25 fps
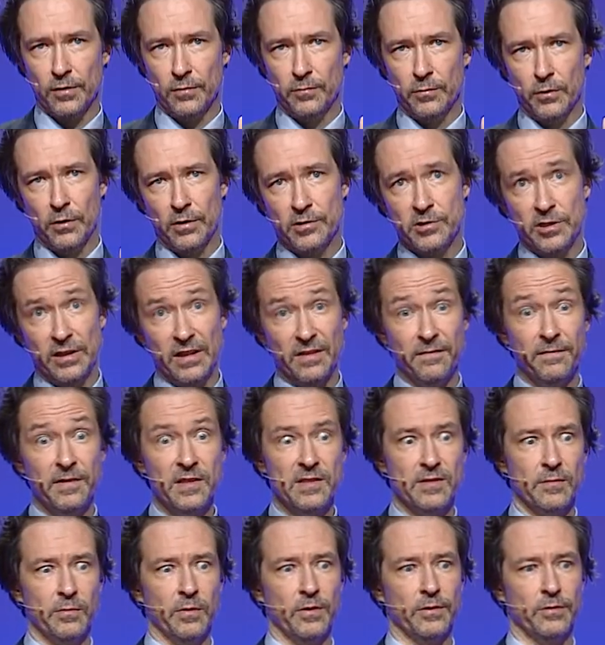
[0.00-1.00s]
on blockchain and
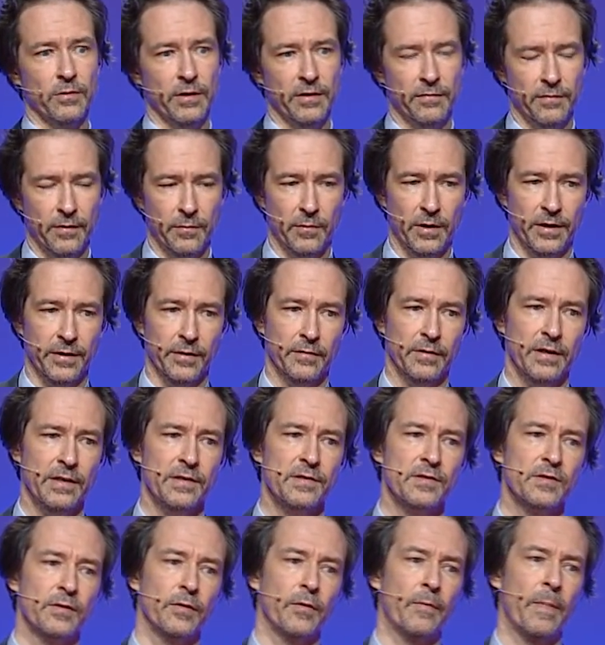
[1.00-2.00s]
visible to everybody, right?
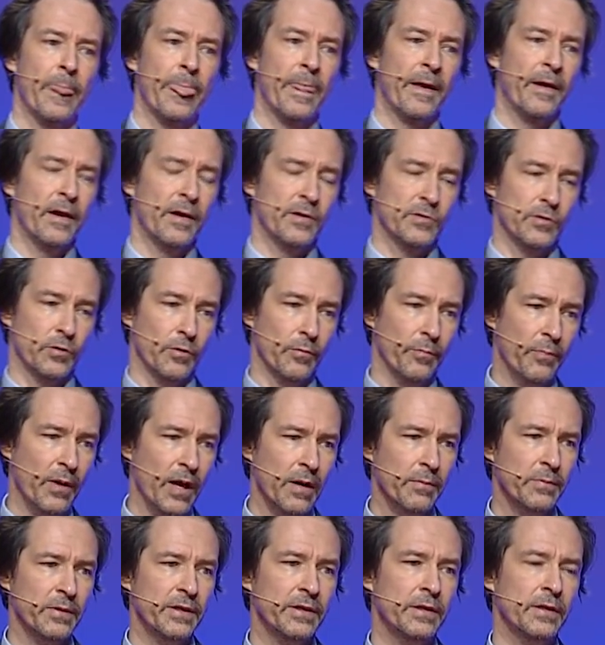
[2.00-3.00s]
So your
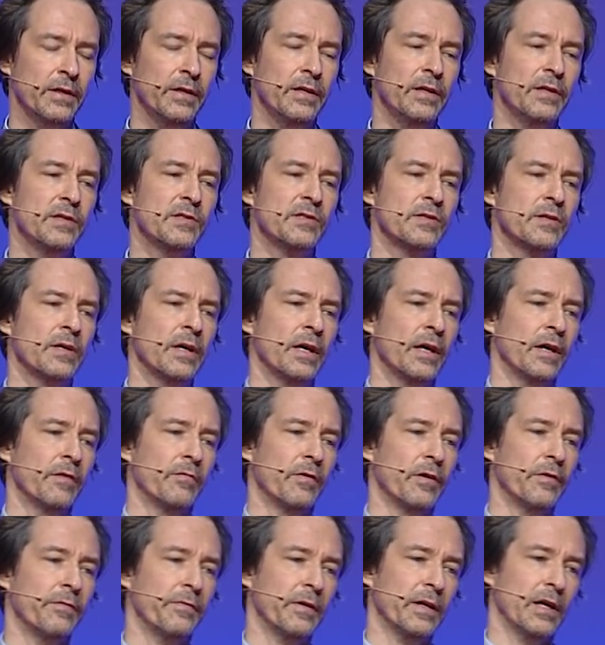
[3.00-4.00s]
public keys,
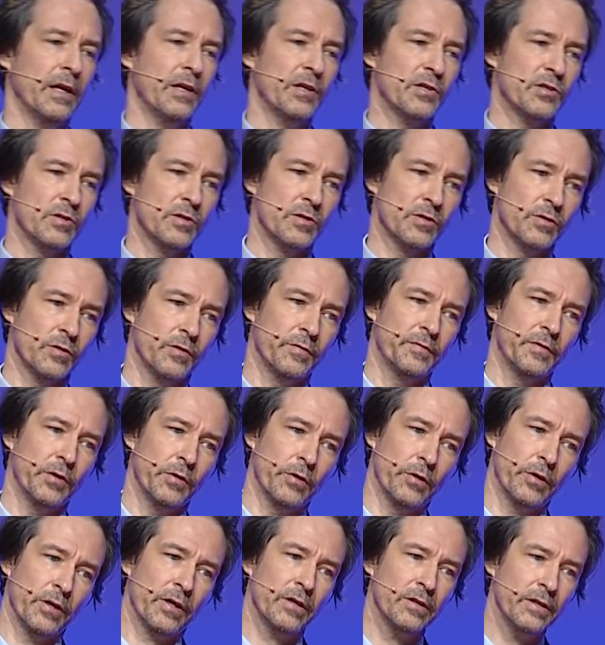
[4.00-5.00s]
verifications of
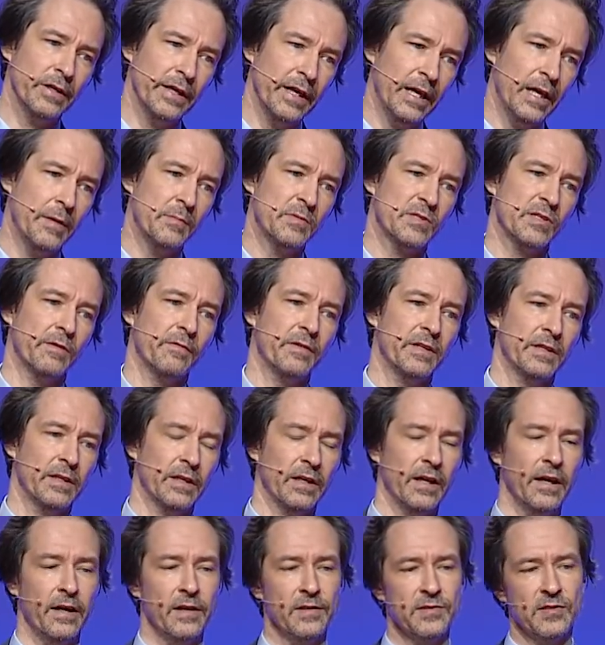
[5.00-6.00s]
your claims,
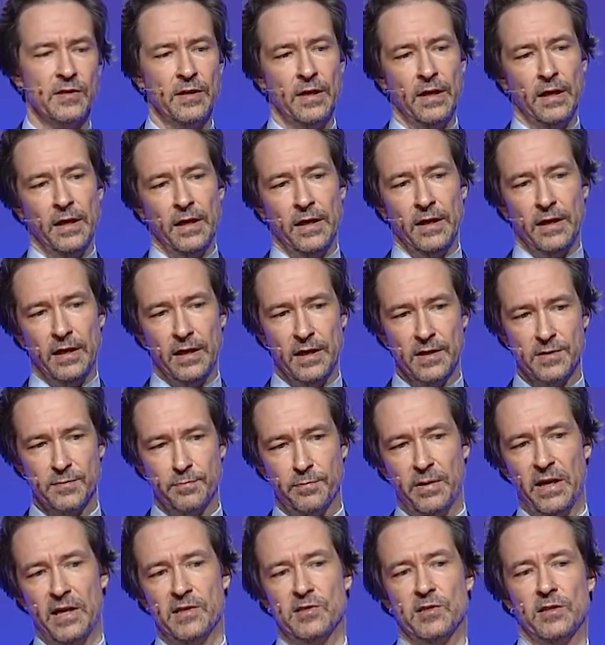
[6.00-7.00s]
everything else is
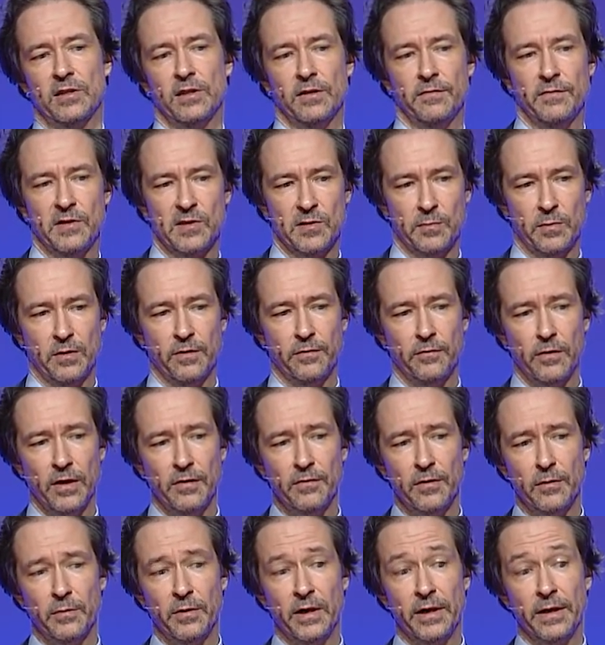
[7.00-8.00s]
basically visible for
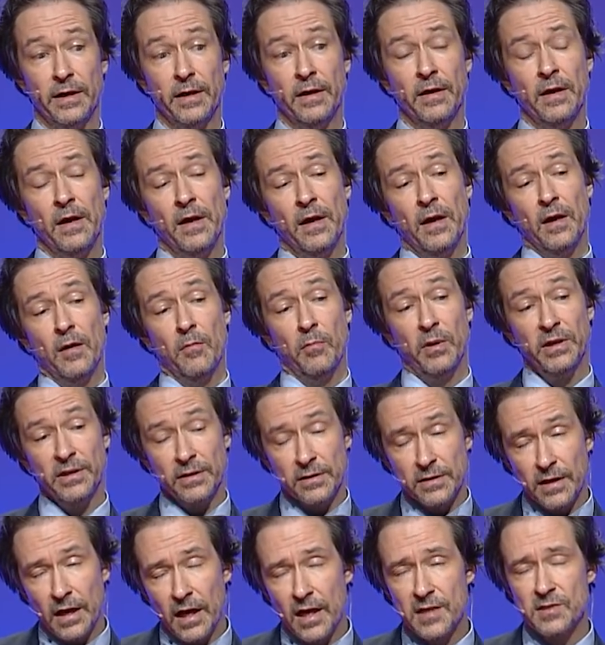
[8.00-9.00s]
everybody, but
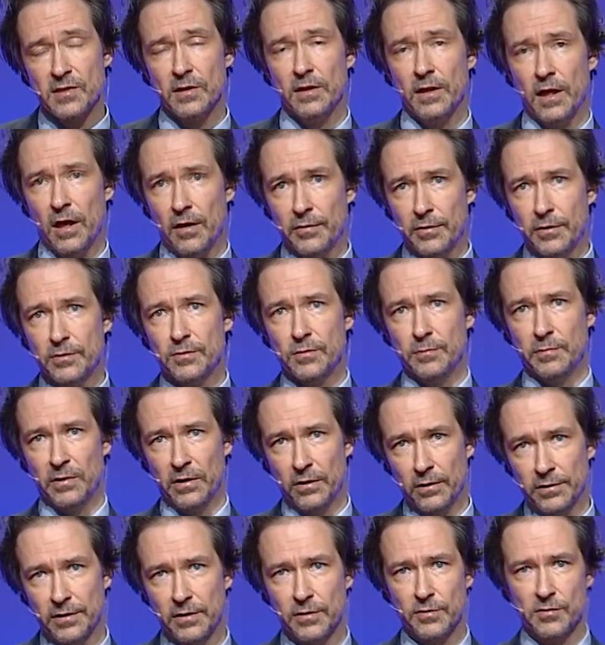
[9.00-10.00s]
it does allow you to
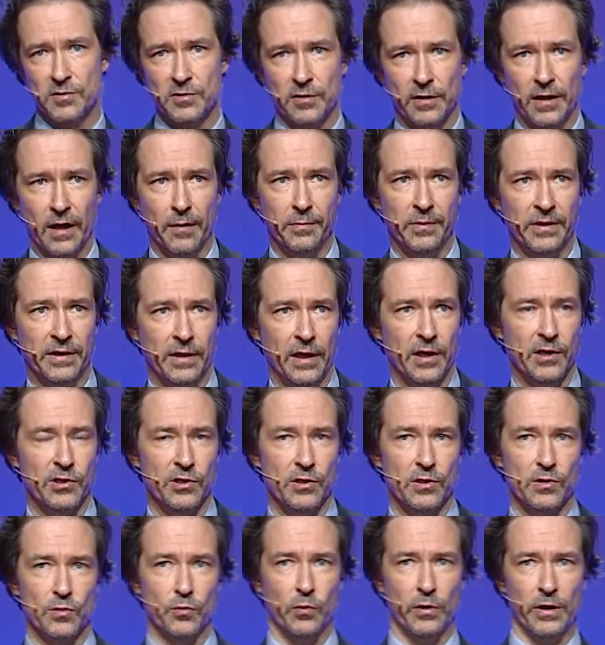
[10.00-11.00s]
build interesting
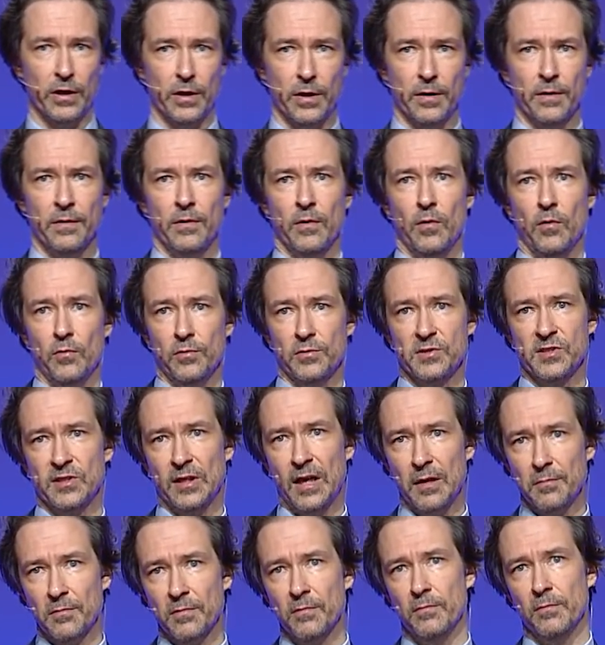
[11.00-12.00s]
applications where
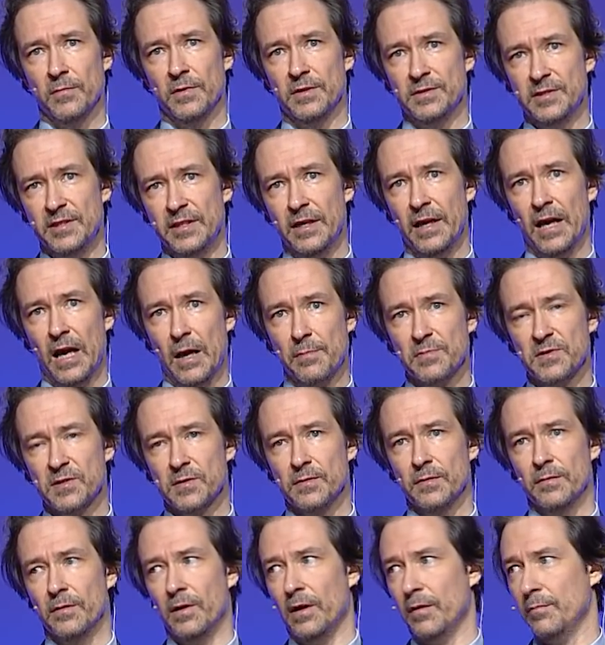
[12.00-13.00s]
some
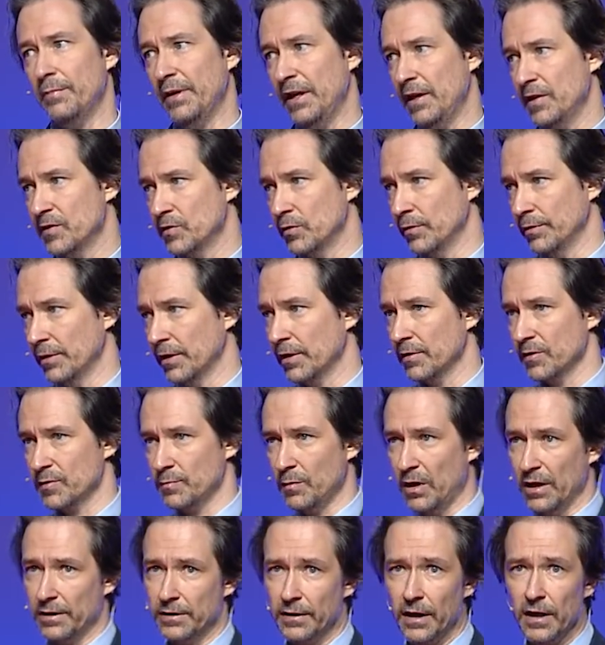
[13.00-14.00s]
dApps based on a
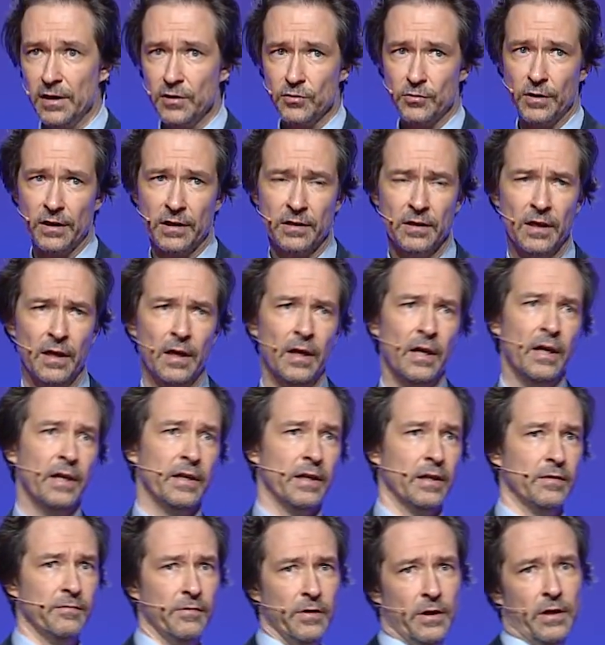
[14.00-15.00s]
smart contract
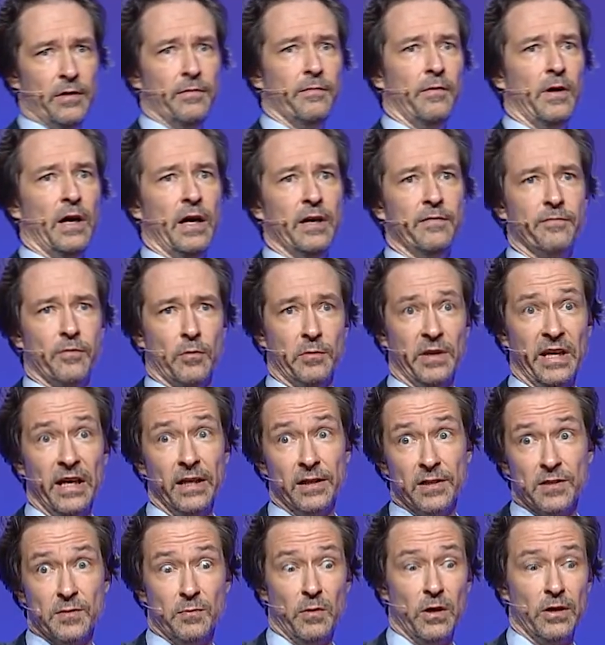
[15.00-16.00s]
can verify from the
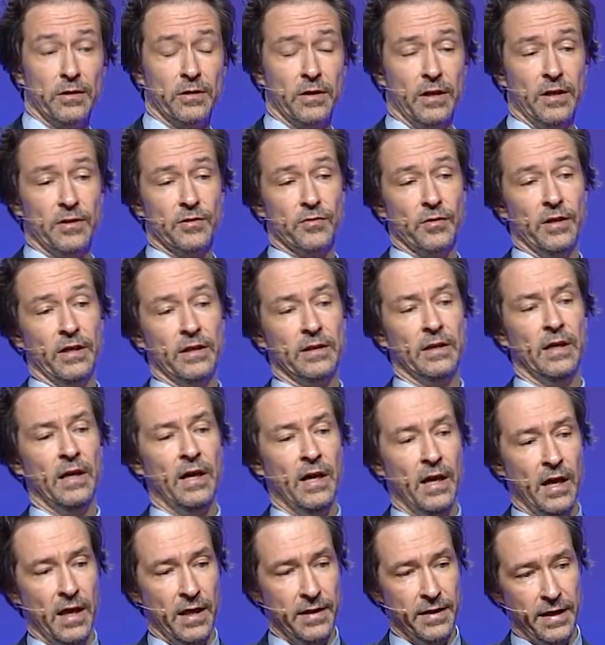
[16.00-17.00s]
other smart contract
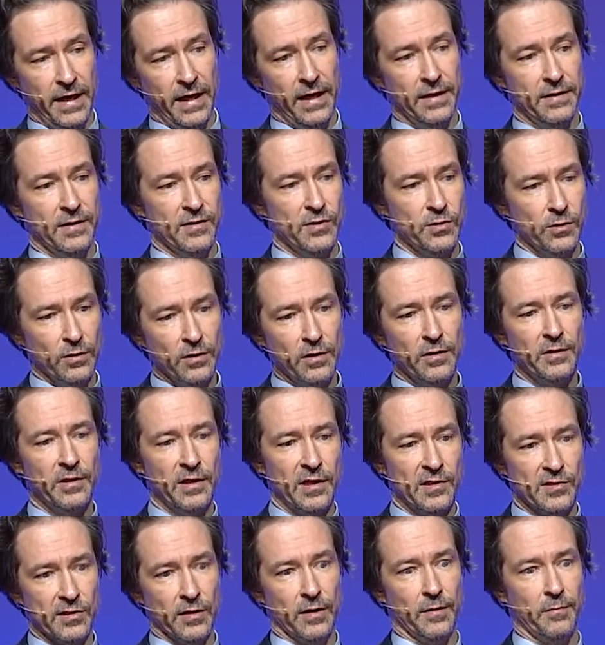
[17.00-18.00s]
that certain
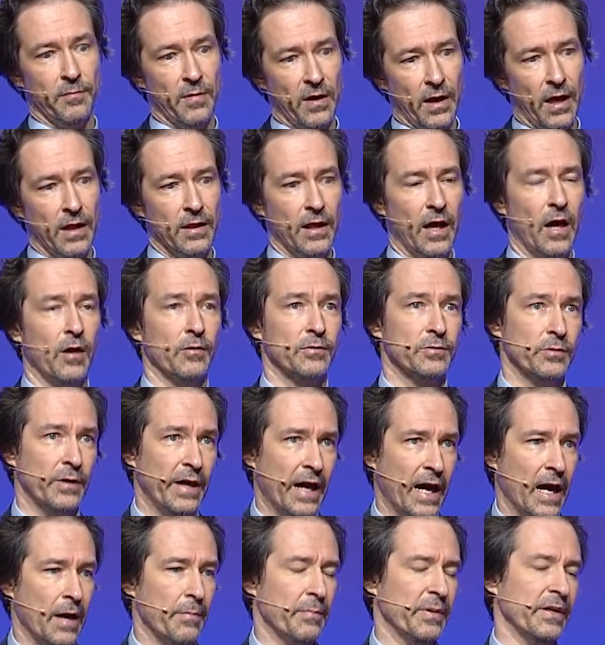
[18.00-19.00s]
things are allowed to
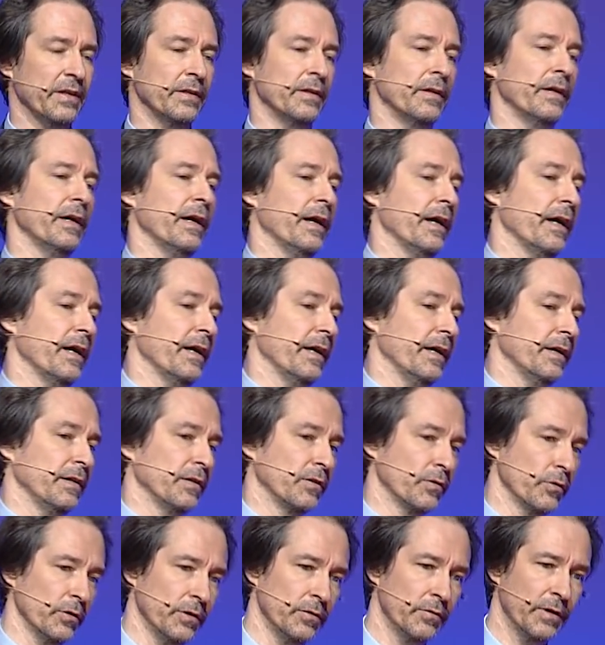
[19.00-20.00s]
happen and
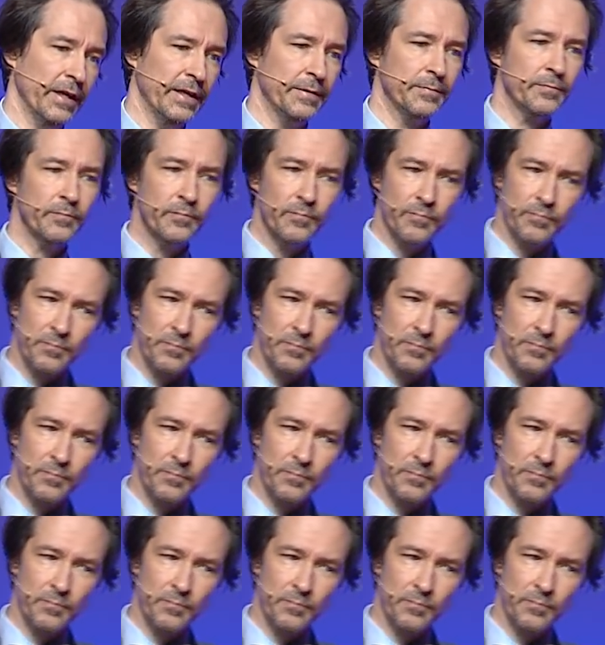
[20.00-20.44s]
good, right?